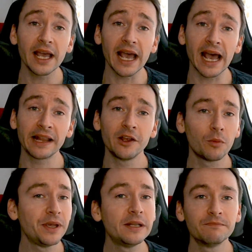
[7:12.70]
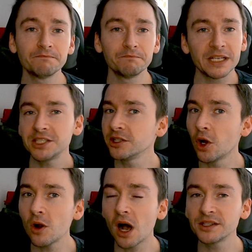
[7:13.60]
and there'll be basically no
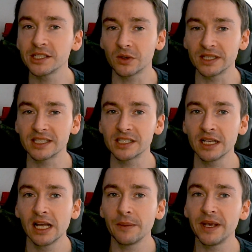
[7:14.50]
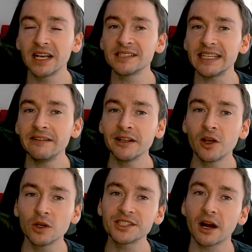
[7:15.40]
consequences, because even
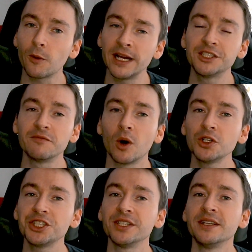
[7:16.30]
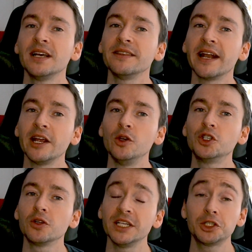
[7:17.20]
though it's not a range of motion that I
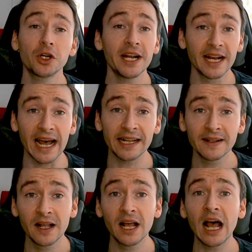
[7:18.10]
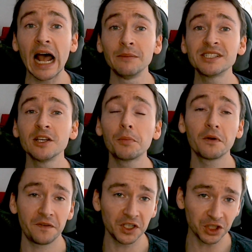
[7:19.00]
usually train at, I'm still
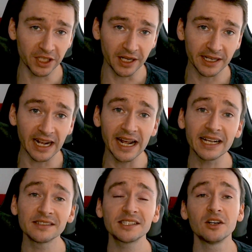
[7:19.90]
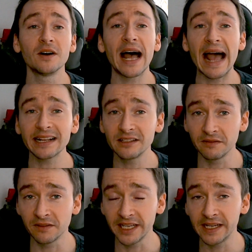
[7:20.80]
proficient in it and I can still
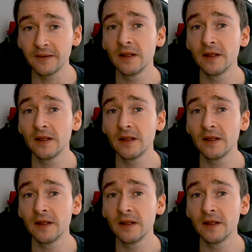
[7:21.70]
actively